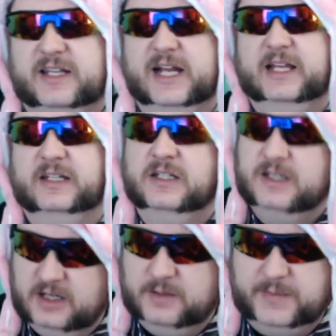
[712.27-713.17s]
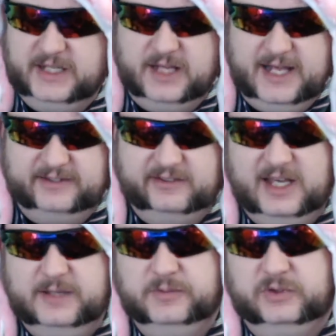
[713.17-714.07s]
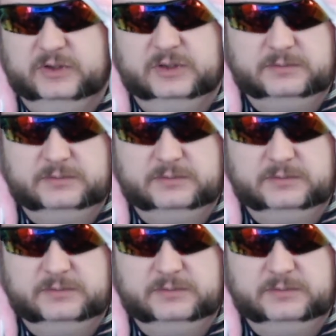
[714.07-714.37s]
that I made last time, so